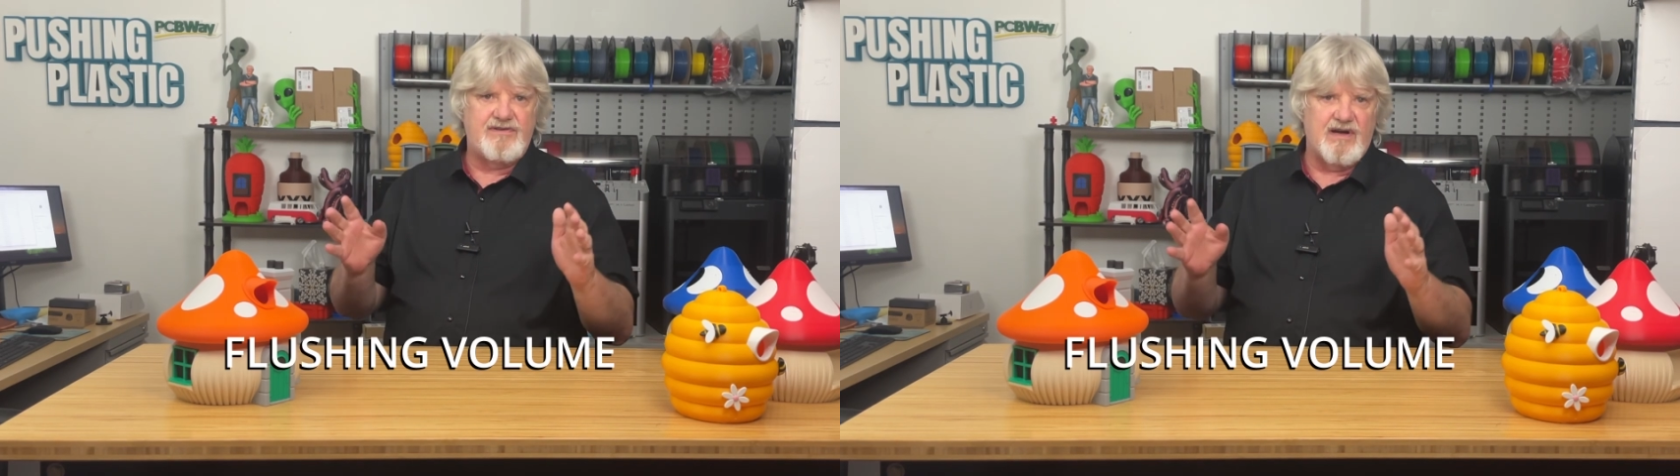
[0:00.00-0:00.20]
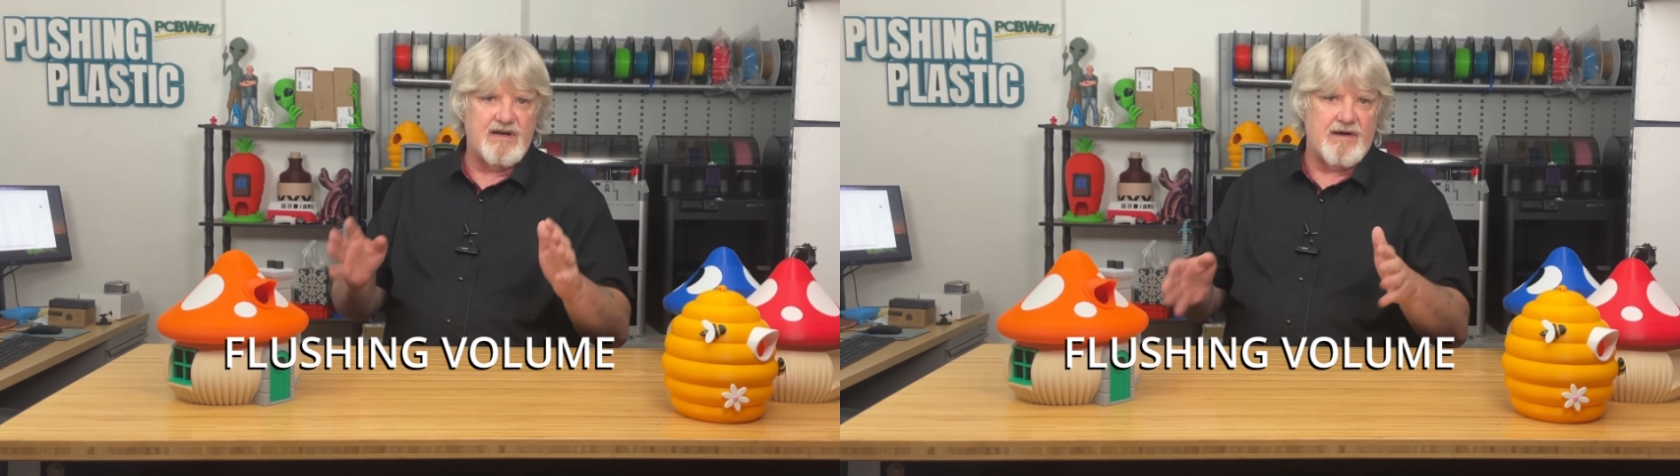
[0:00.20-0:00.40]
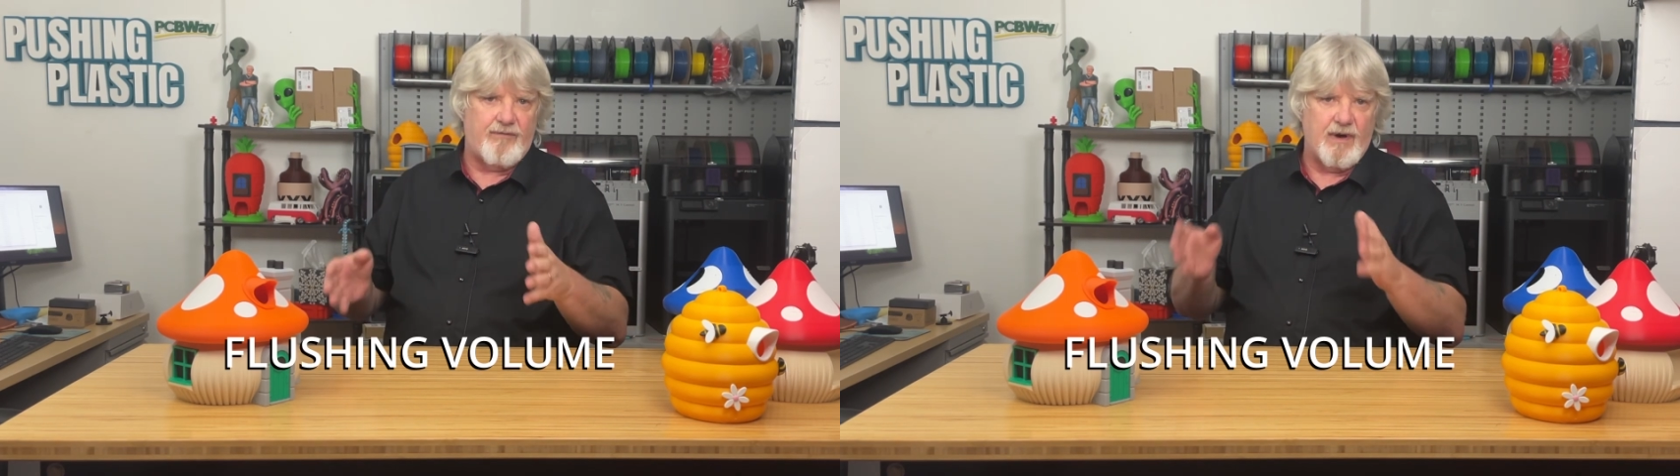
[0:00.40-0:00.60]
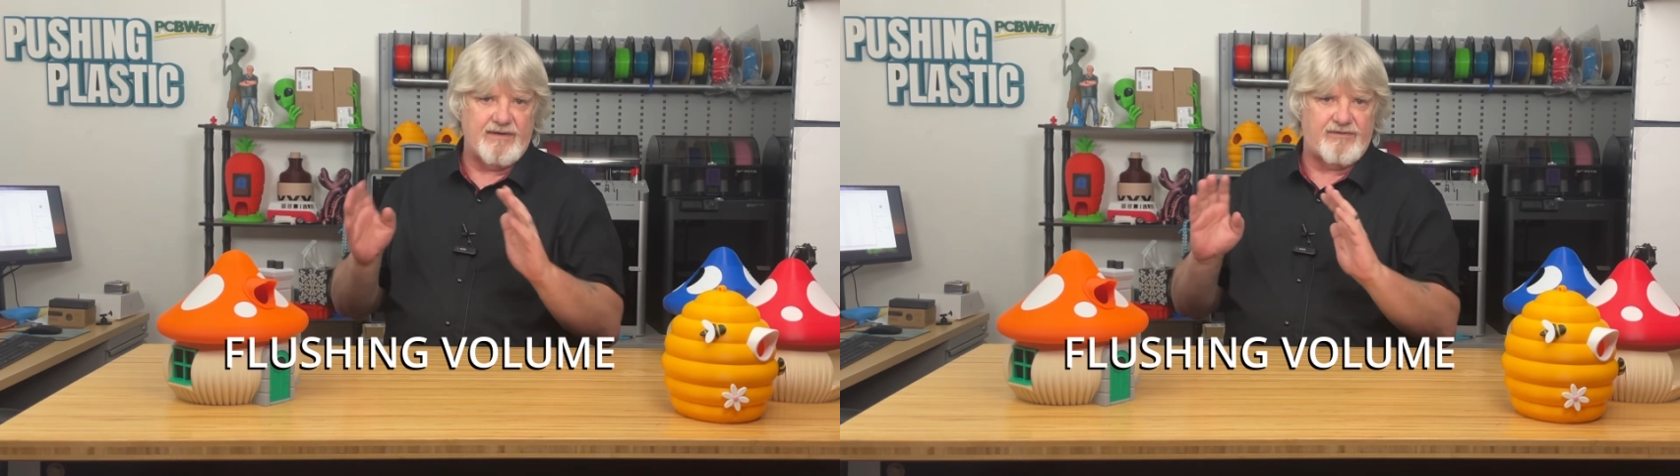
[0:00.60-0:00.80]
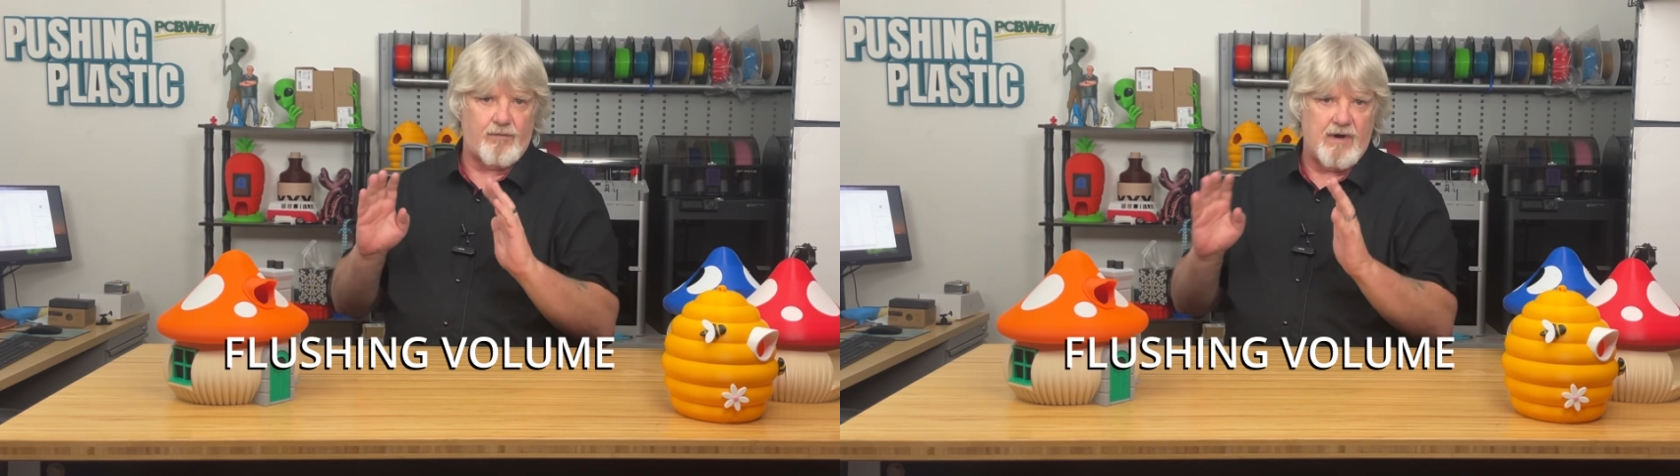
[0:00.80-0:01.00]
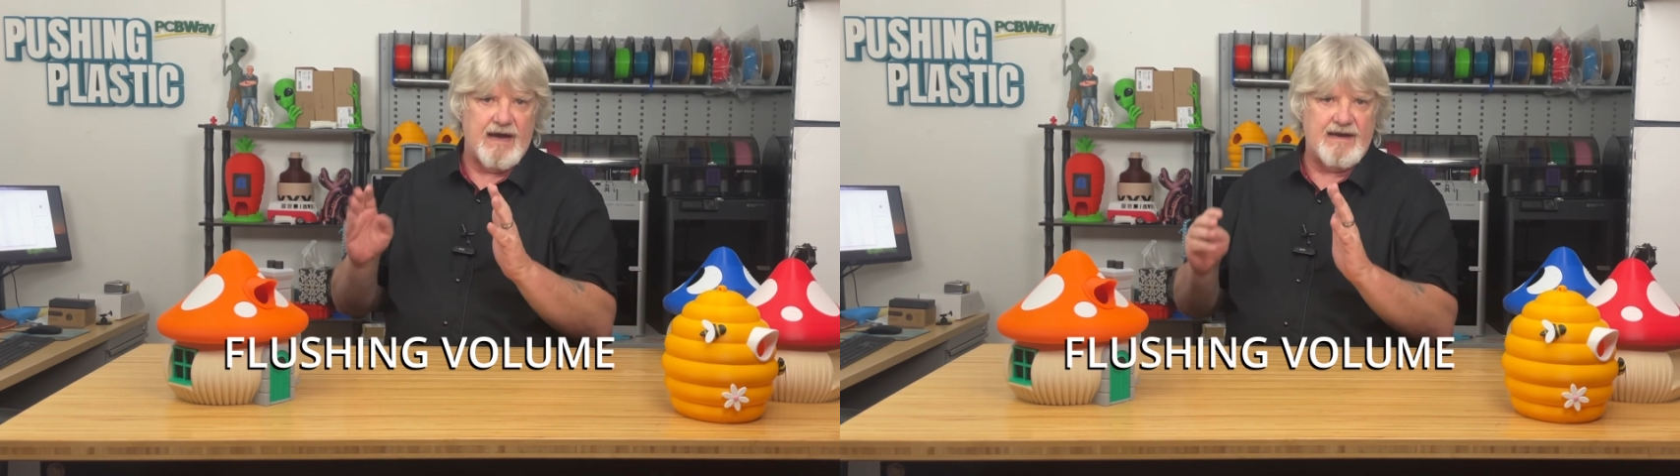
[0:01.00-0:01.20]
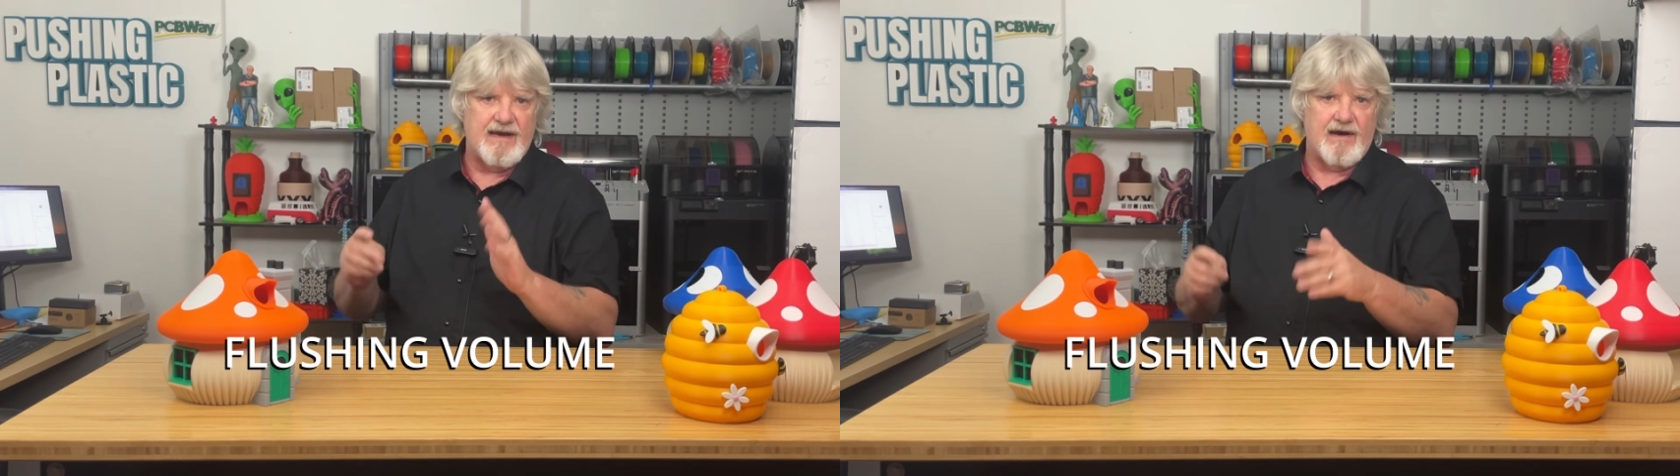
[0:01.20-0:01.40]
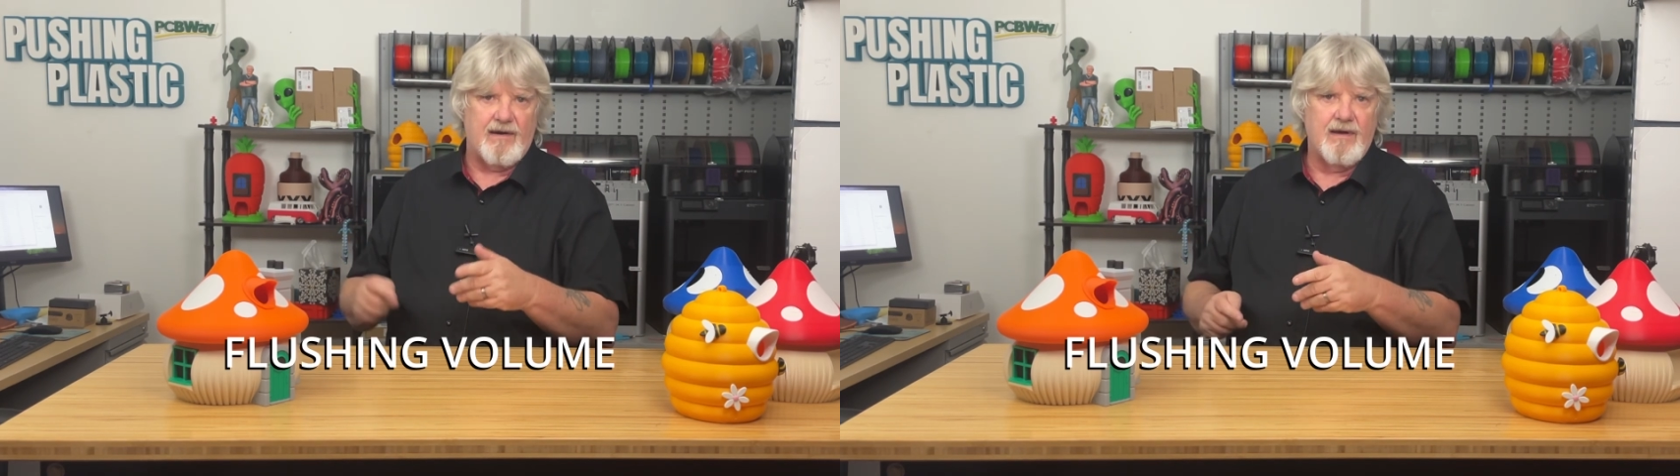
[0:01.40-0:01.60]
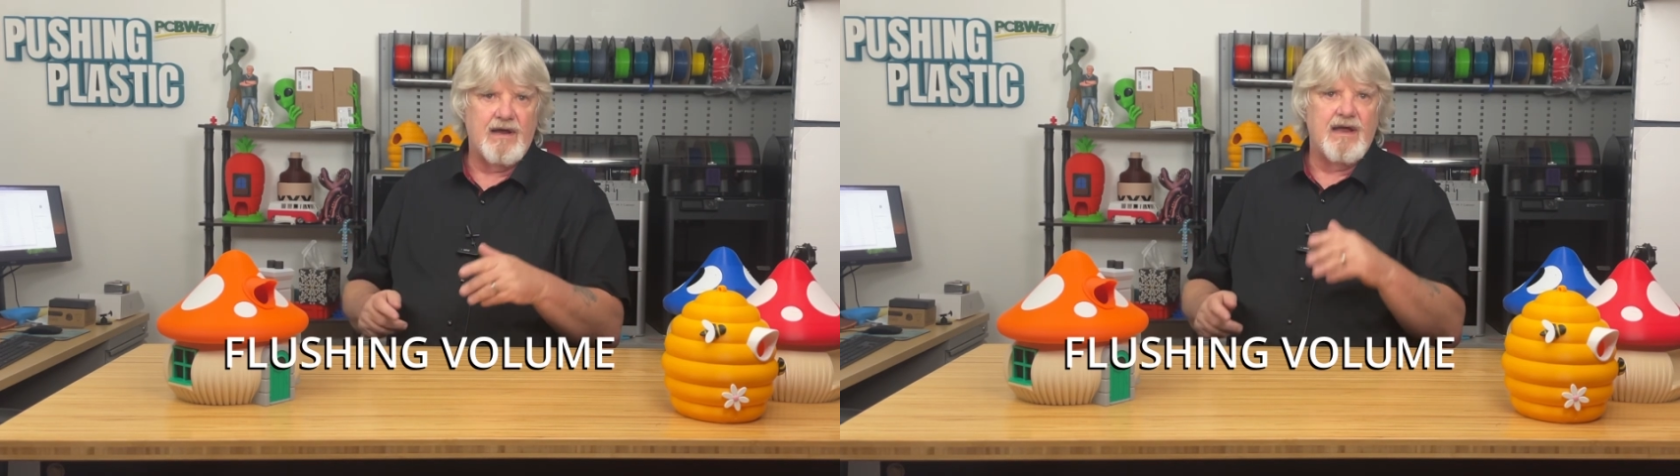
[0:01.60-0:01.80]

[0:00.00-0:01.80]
chunk of waste right here.